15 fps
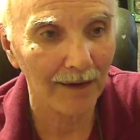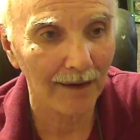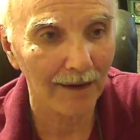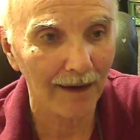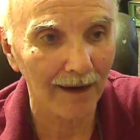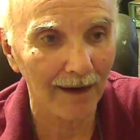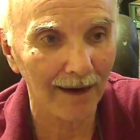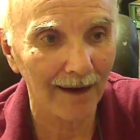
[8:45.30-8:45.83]

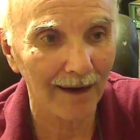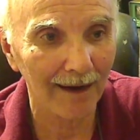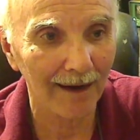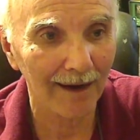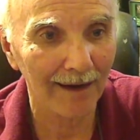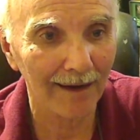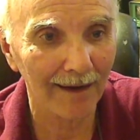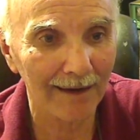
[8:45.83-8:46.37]

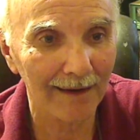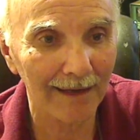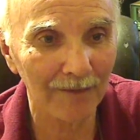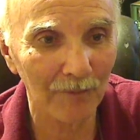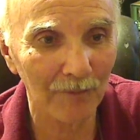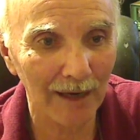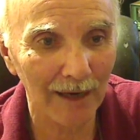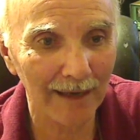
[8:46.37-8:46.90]
uh,
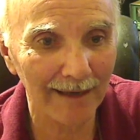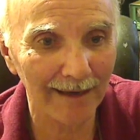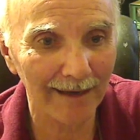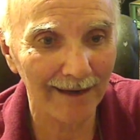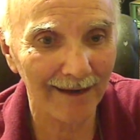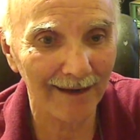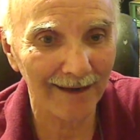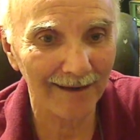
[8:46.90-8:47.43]
anyway
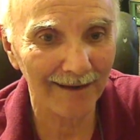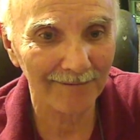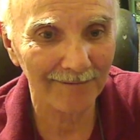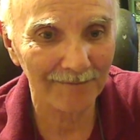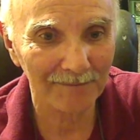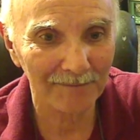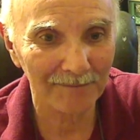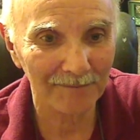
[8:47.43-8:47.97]
uh,
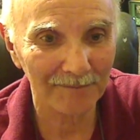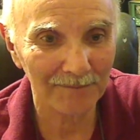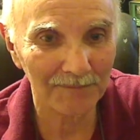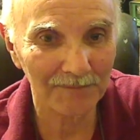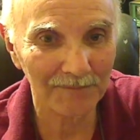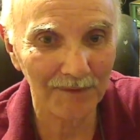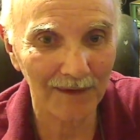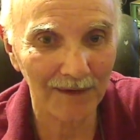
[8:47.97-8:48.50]

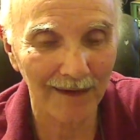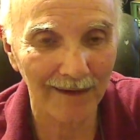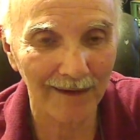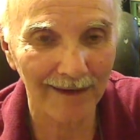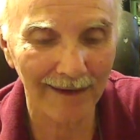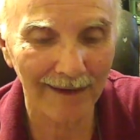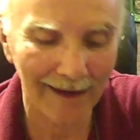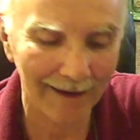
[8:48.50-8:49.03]

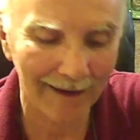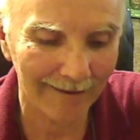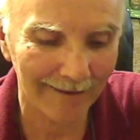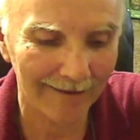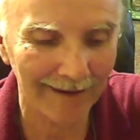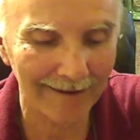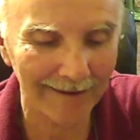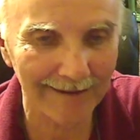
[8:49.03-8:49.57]
get out of
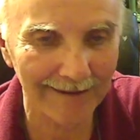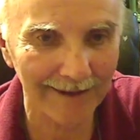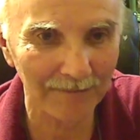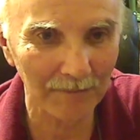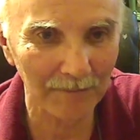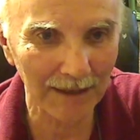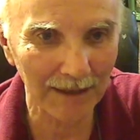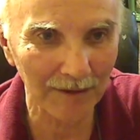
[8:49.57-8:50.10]
that 10
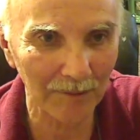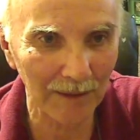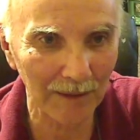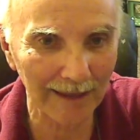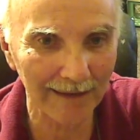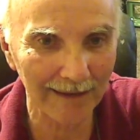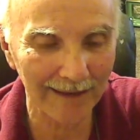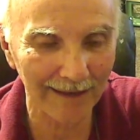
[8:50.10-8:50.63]
meter
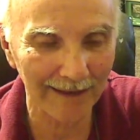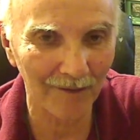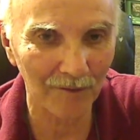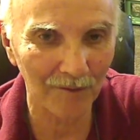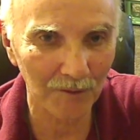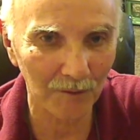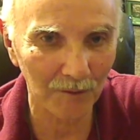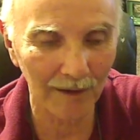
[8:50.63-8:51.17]
band, get on
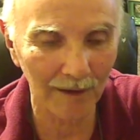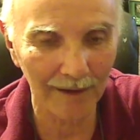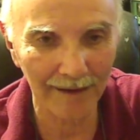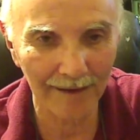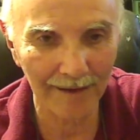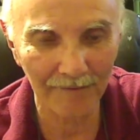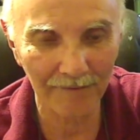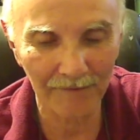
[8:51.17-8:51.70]
20
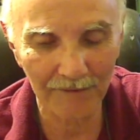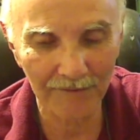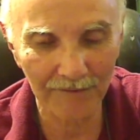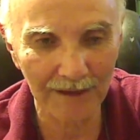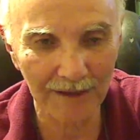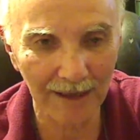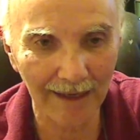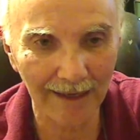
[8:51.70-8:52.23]
and
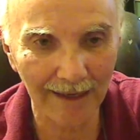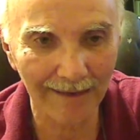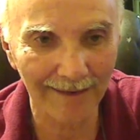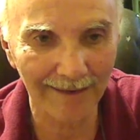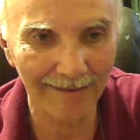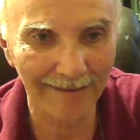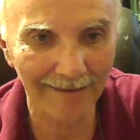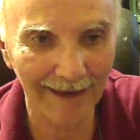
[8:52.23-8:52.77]
15
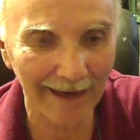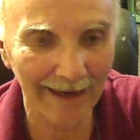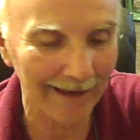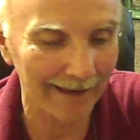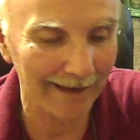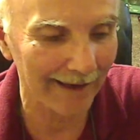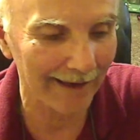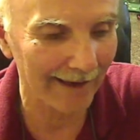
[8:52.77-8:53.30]
and
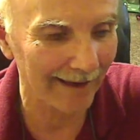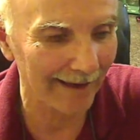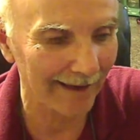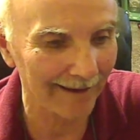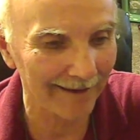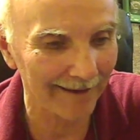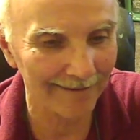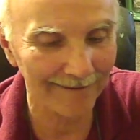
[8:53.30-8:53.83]
80
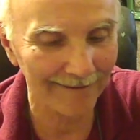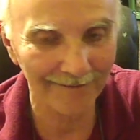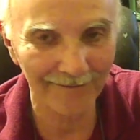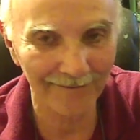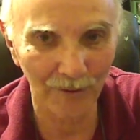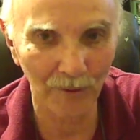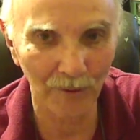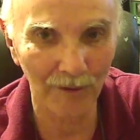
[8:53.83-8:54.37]
and uh,